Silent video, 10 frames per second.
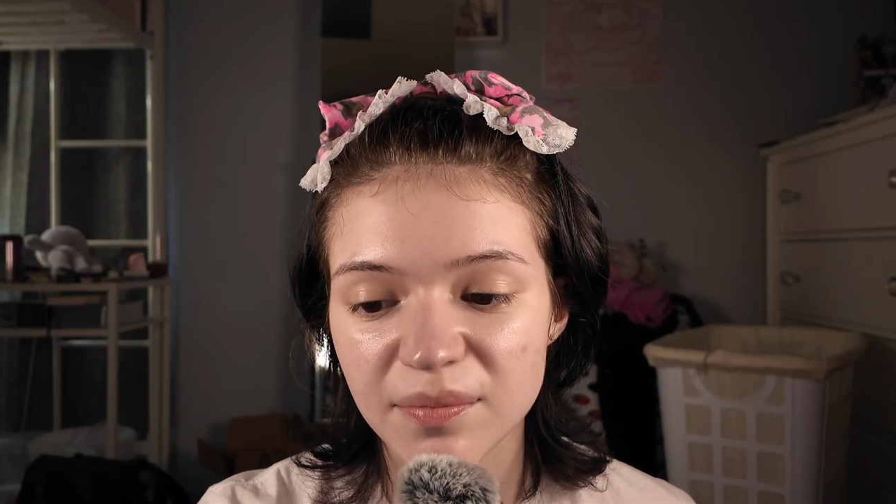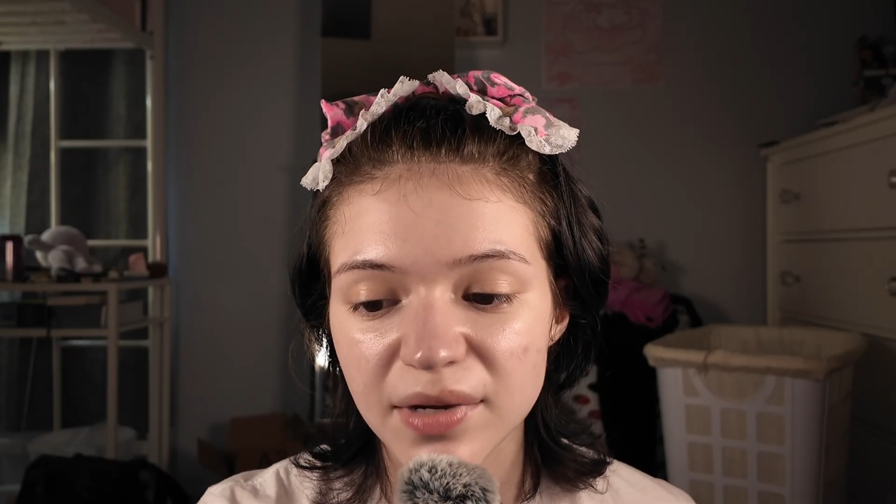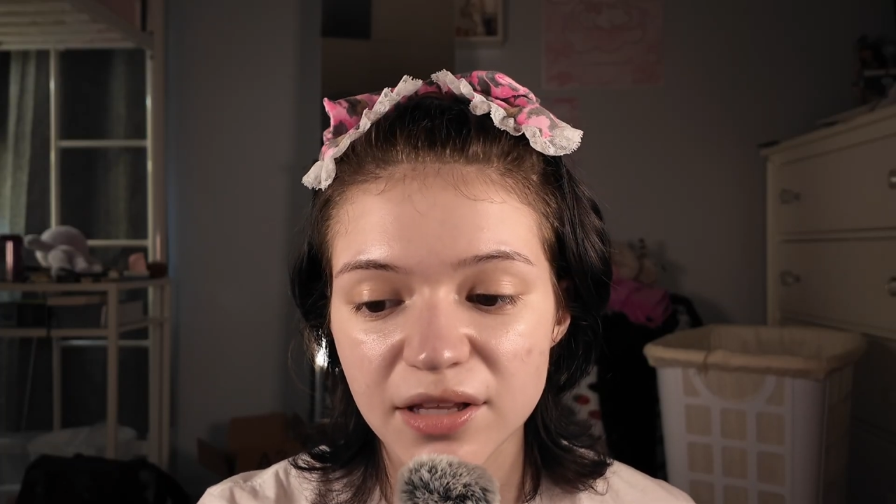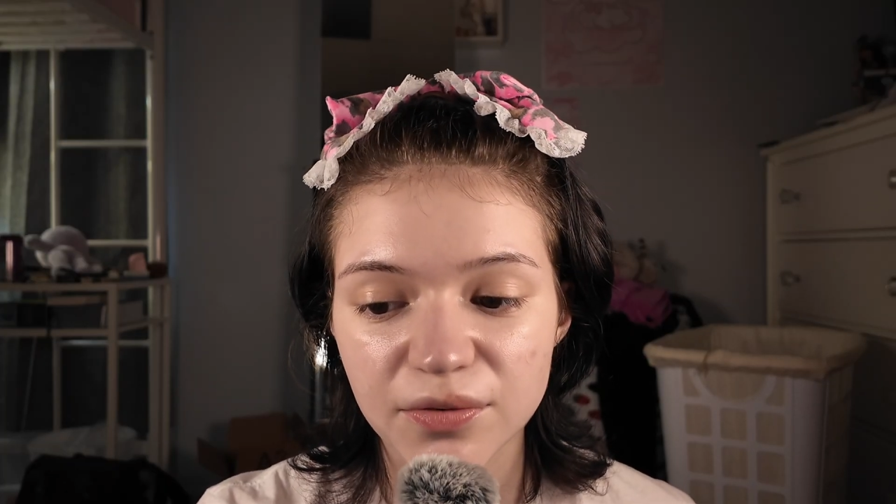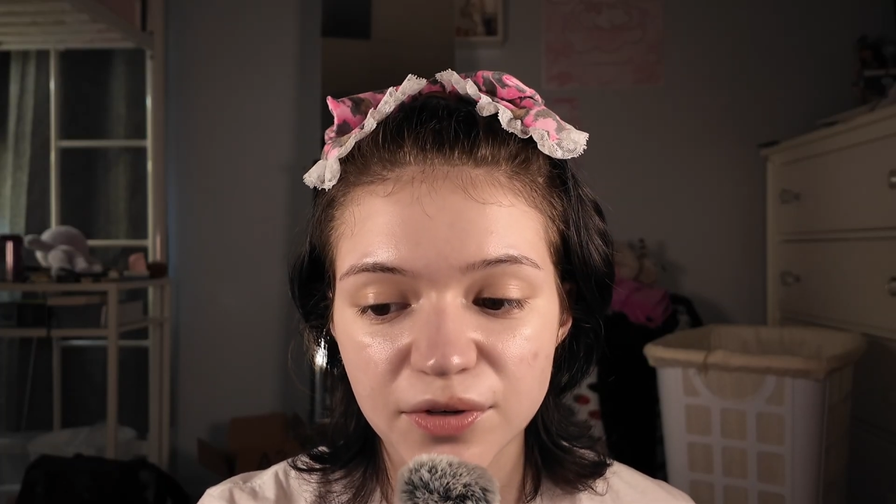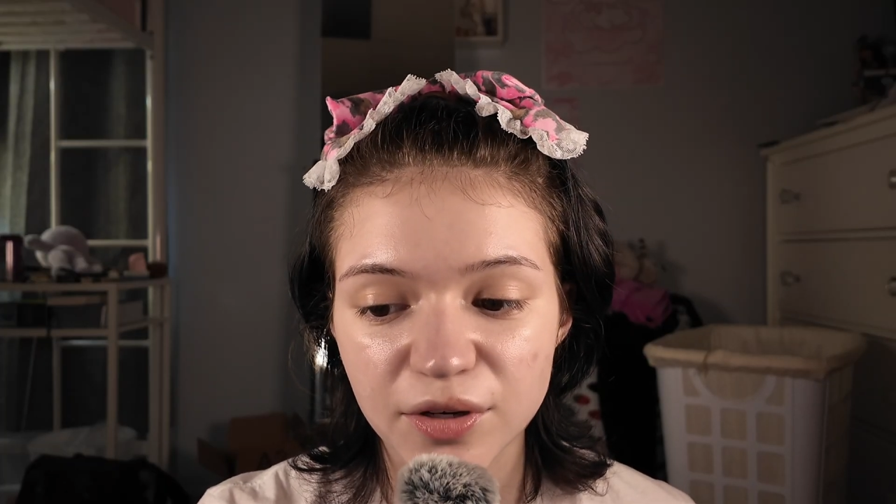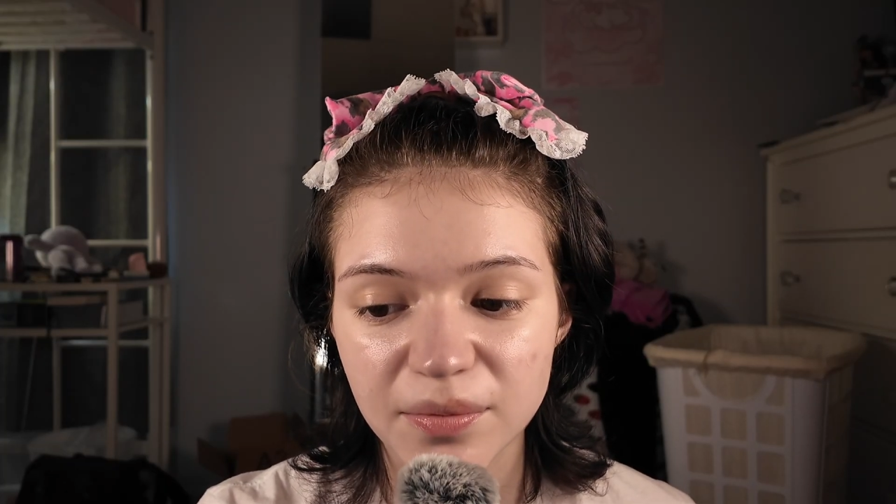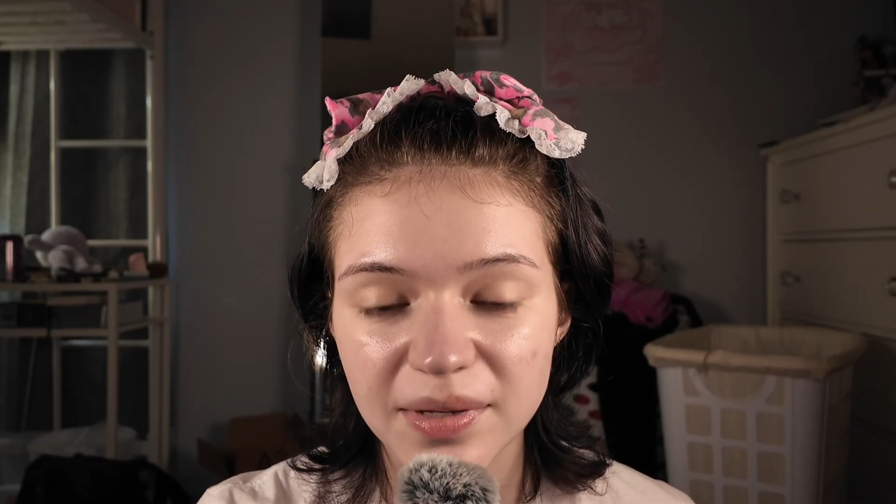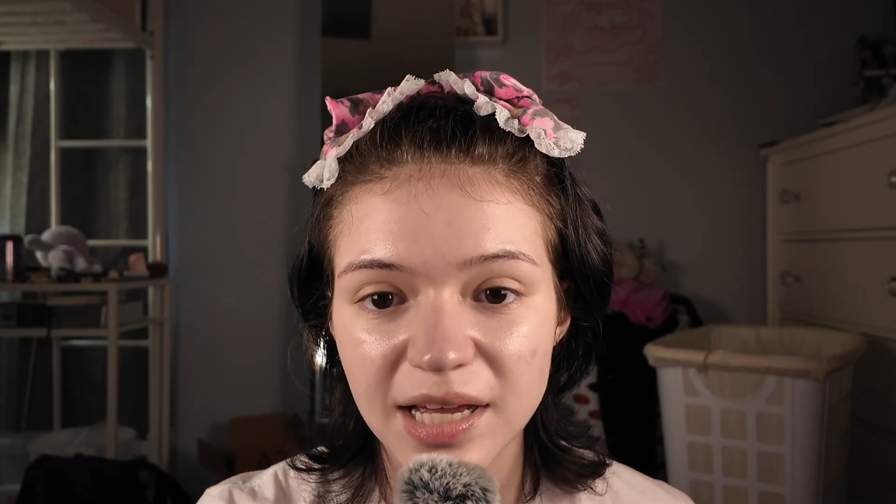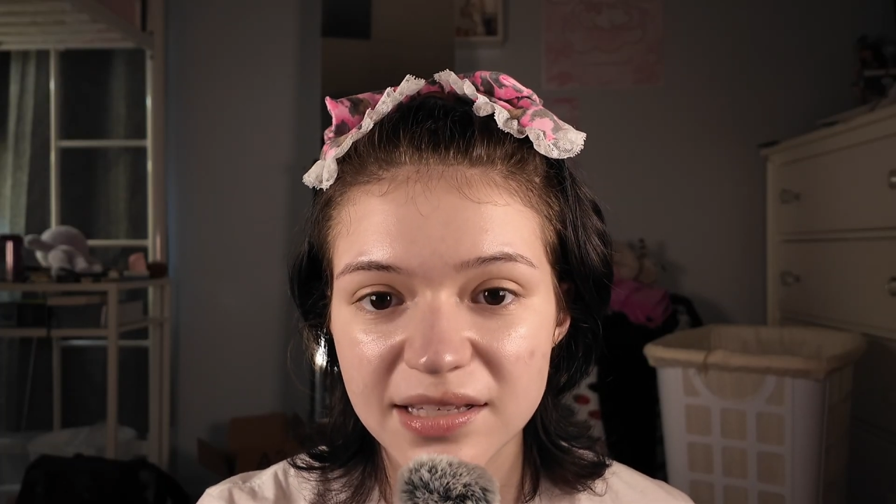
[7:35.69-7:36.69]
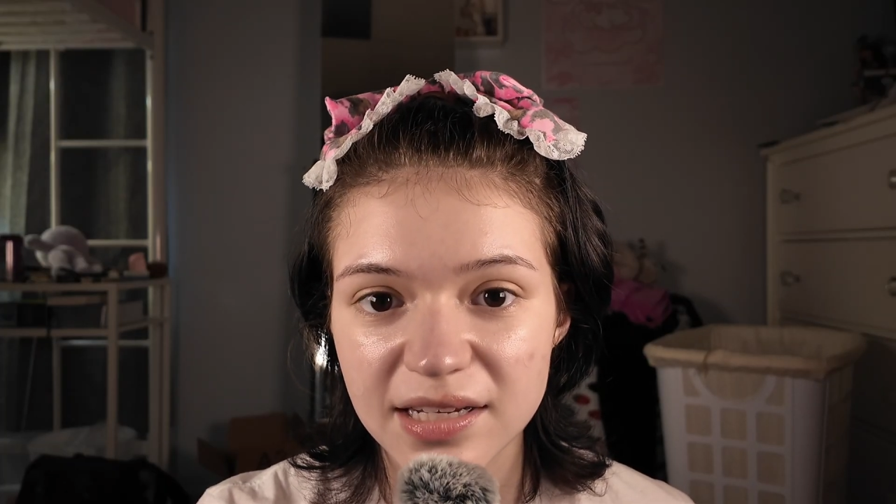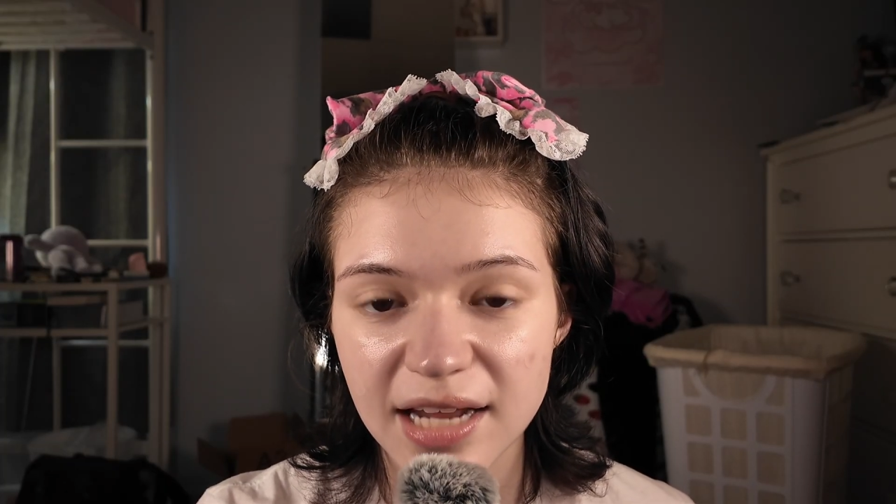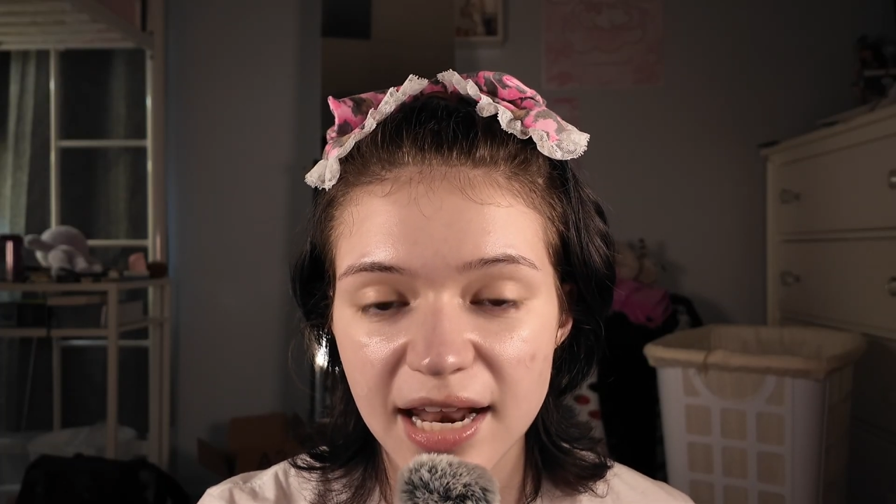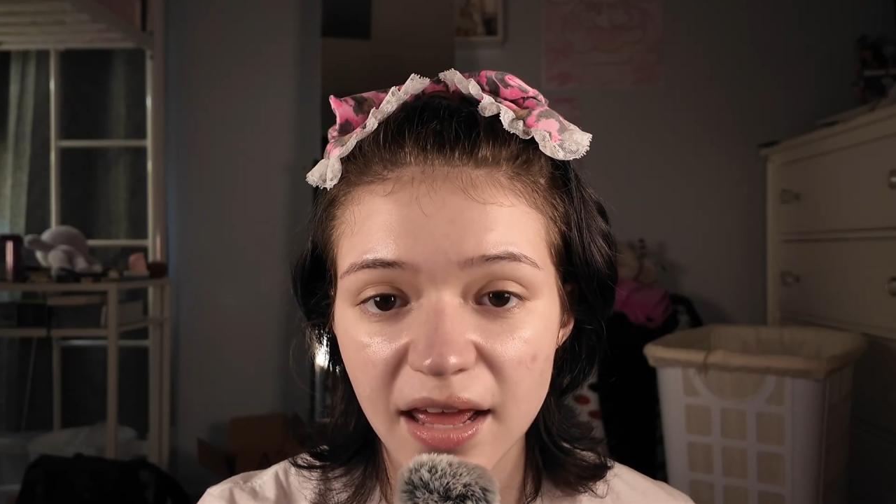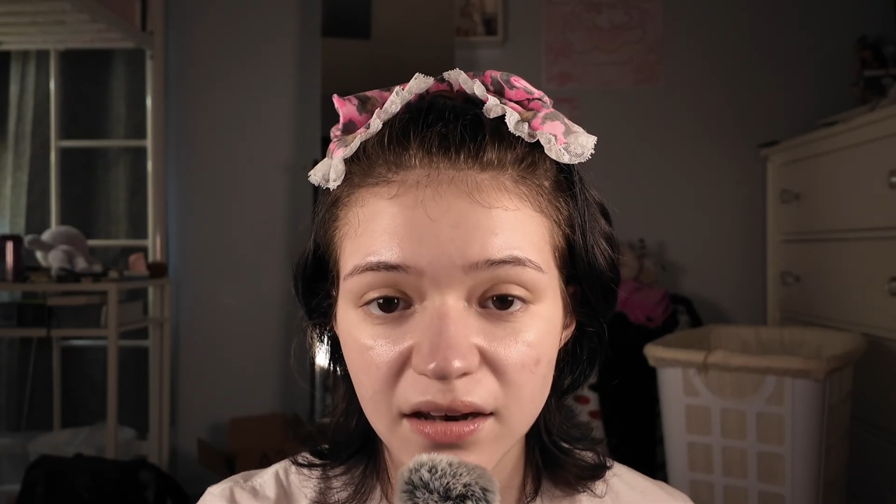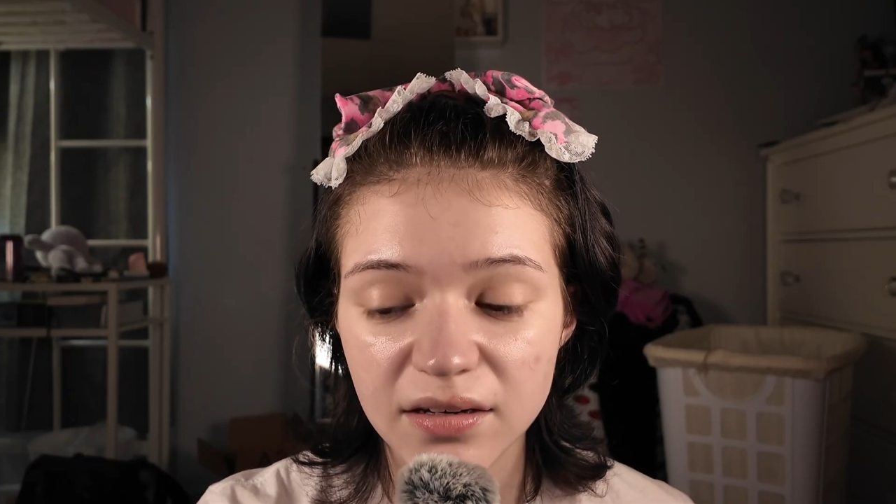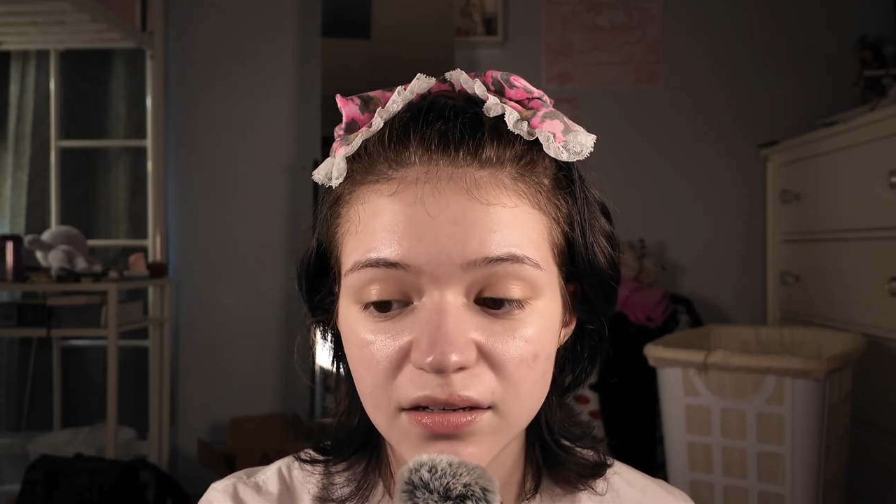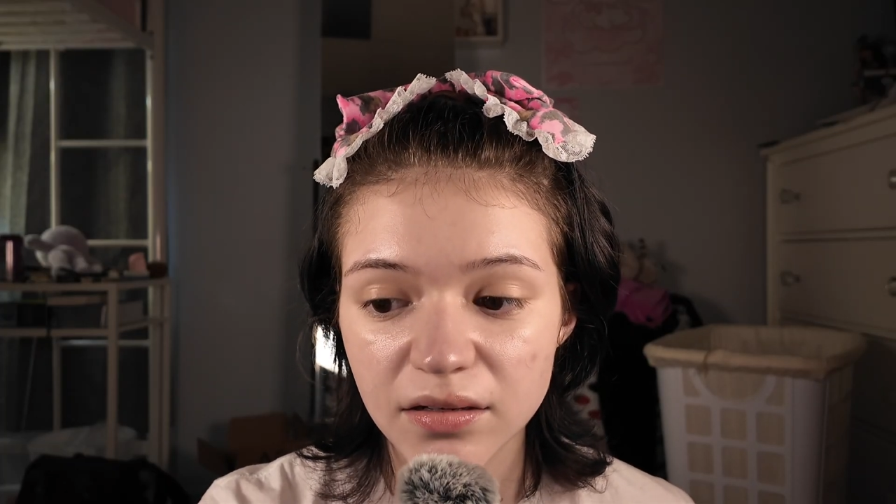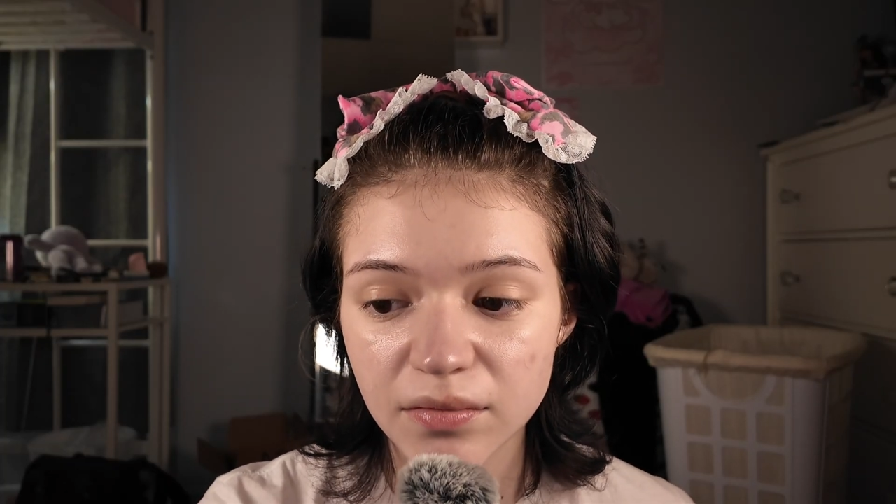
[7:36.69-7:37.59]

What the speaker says: but the room is a dead end.